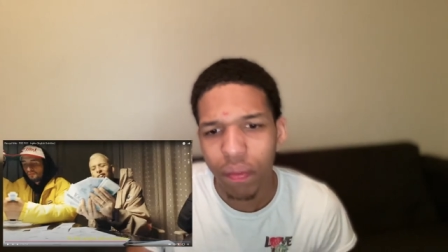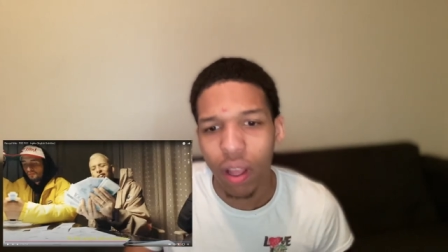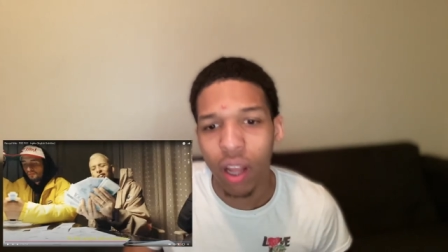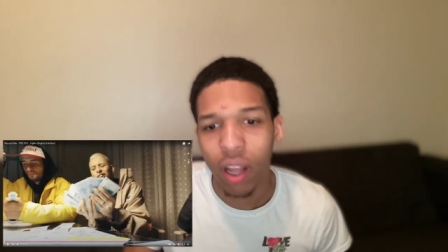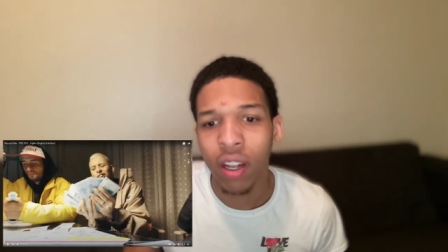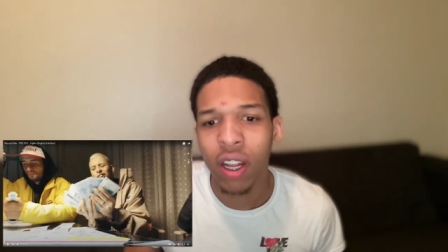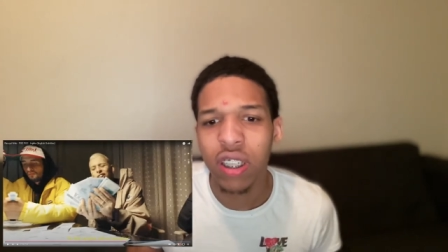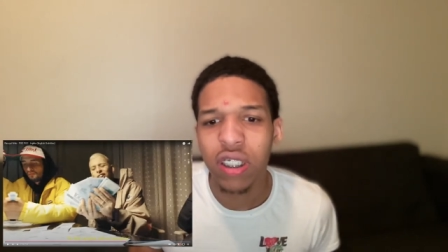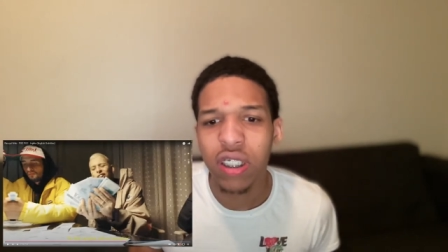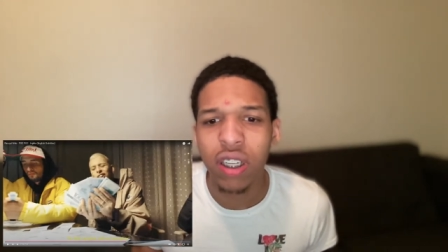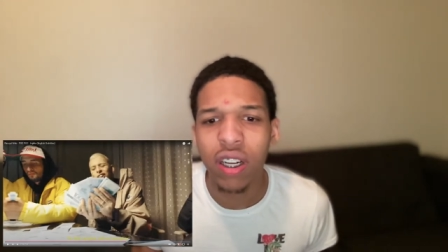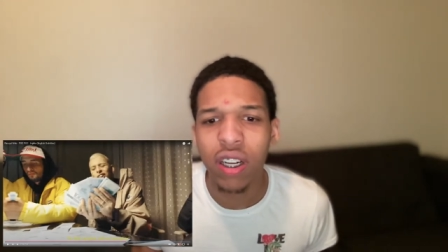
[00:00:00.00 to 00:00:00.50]

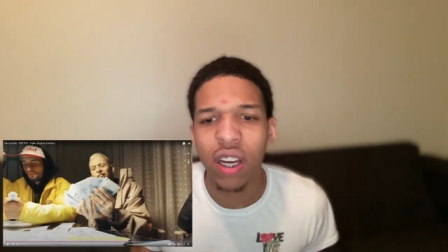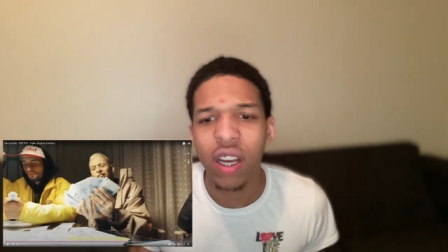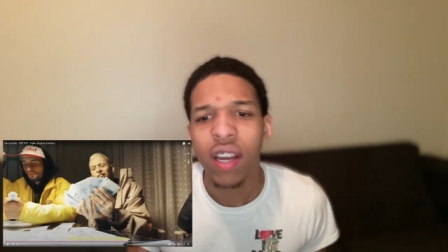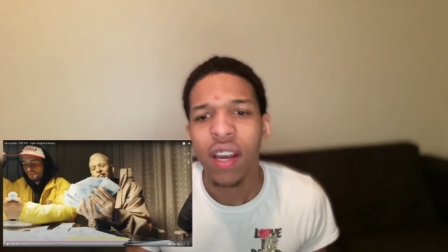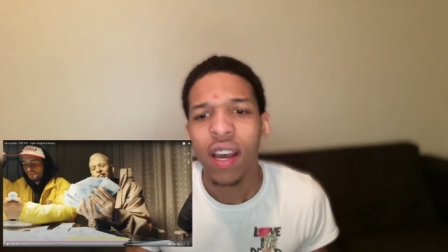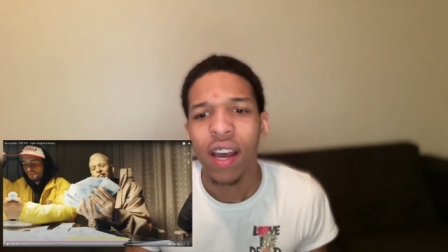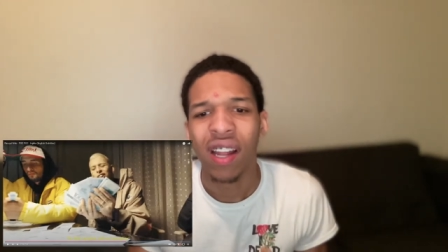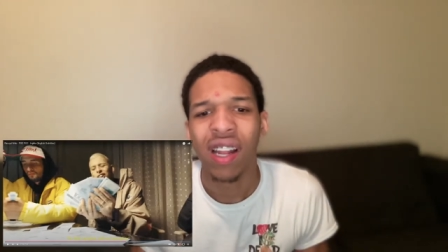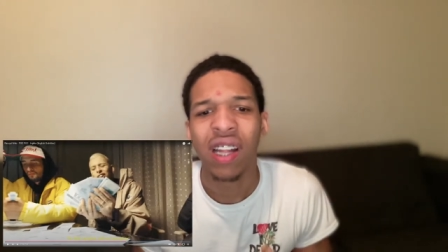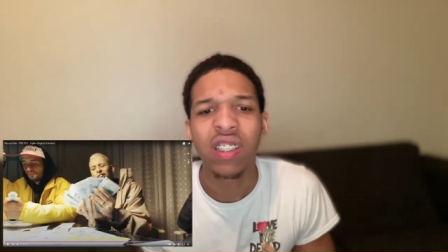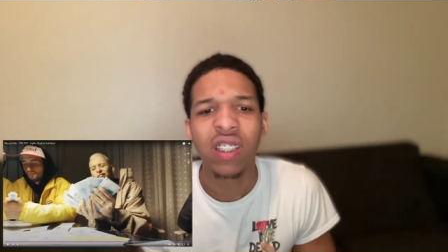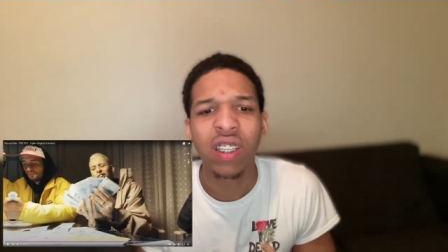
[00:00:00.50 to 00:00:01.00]
Unless he
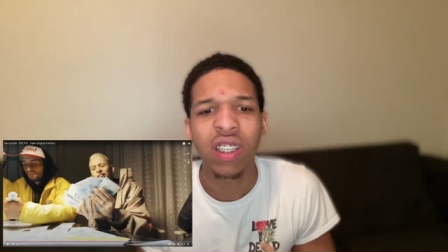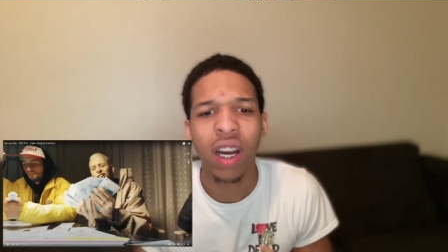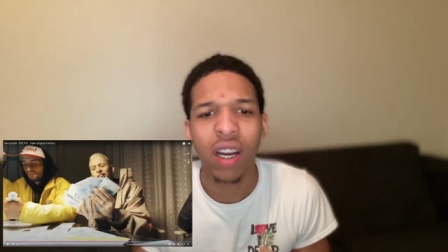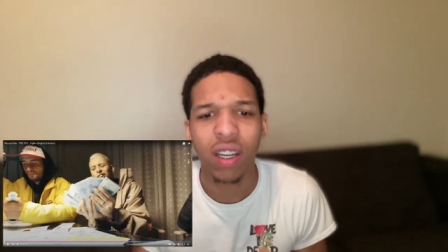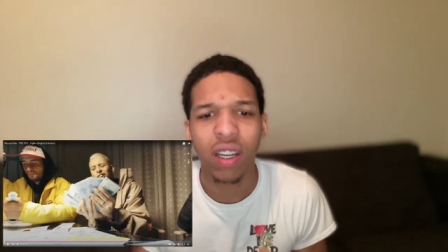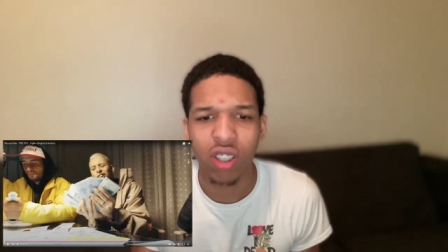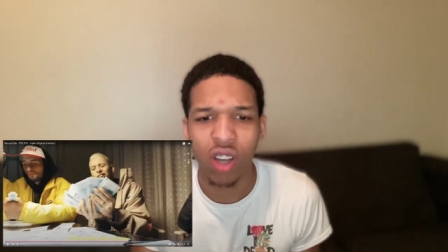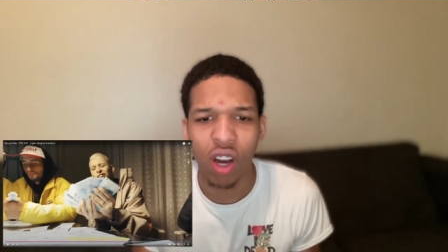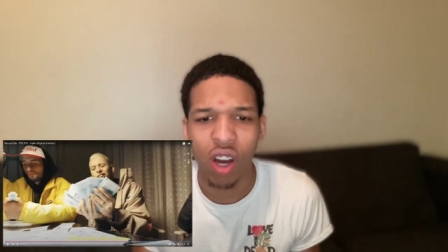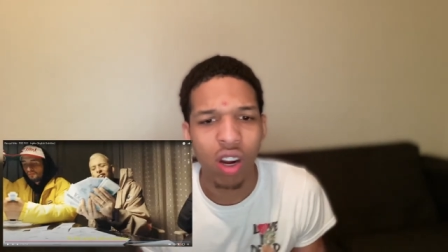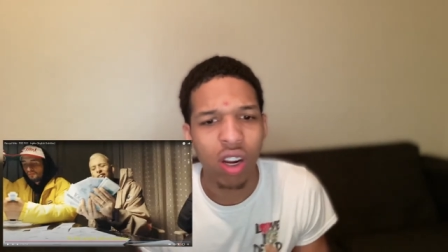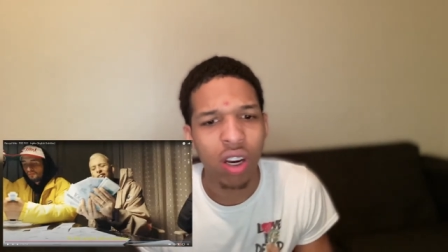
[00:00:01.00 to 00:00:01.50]
unless he not
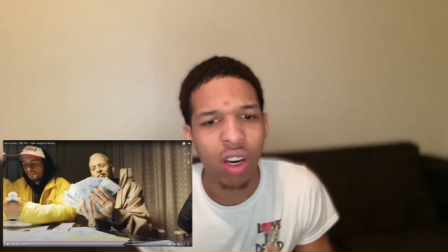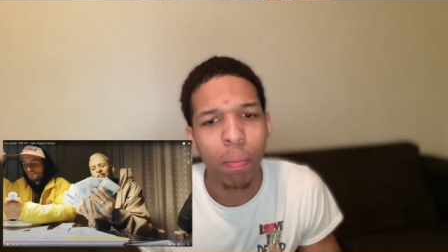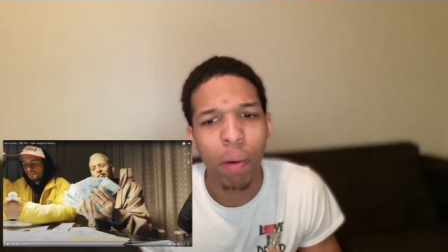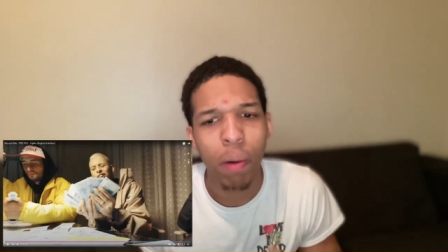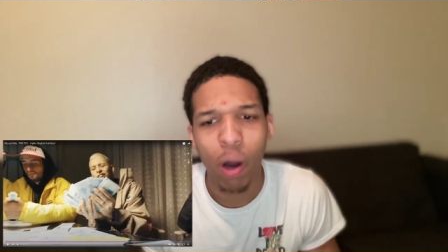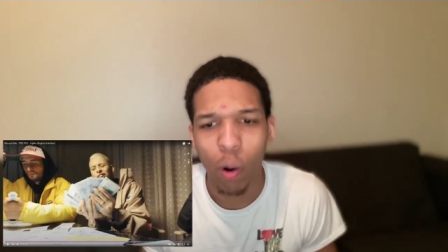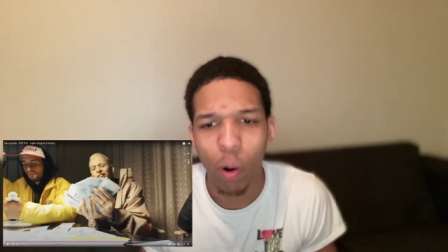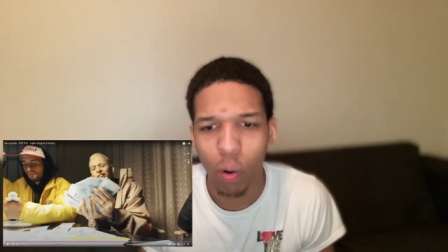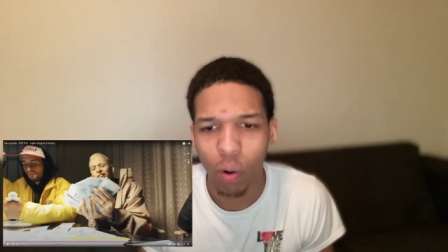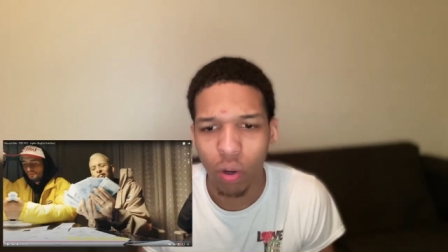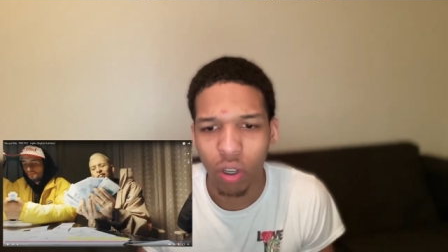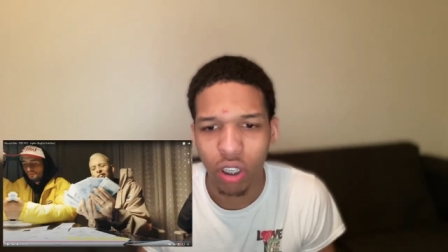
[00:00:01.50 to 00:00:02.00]
talking
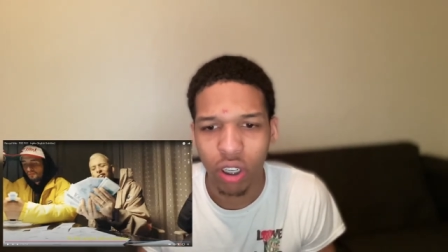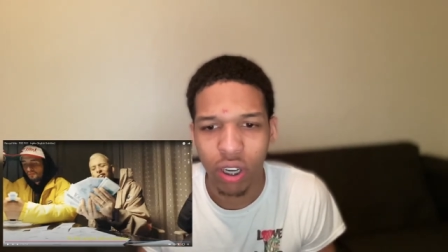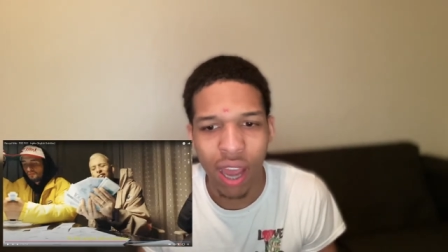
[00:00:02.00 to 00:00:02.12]
about